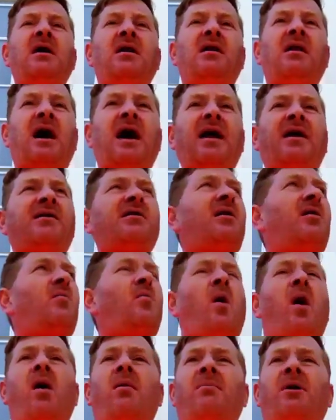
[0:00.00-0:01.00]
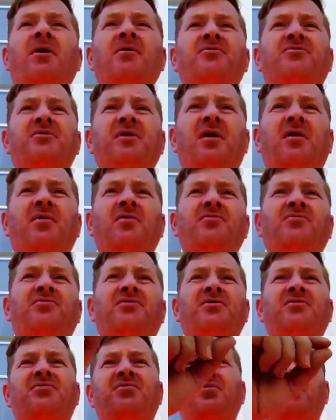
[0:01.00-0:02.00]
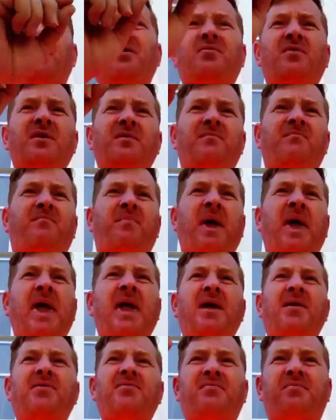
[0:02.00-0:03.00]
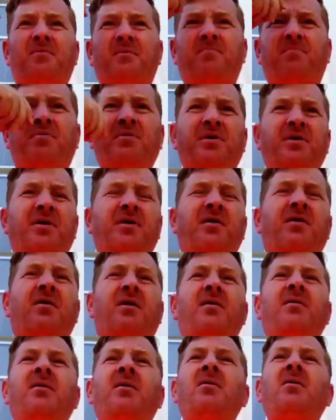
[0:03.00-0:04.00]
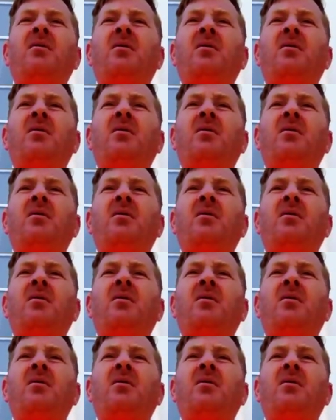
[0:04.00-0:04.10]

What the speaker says: like Walmart sells this liquid paint for putting it on.